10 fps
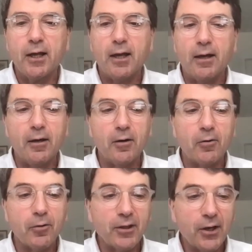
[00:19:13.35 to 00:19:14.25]

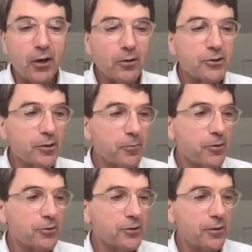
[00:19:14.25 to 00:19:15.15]
There are some
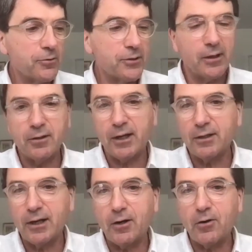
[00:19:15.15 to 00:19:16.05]
call centers out there
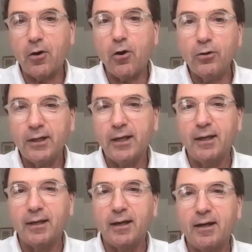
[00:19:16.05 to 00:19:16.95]
that are only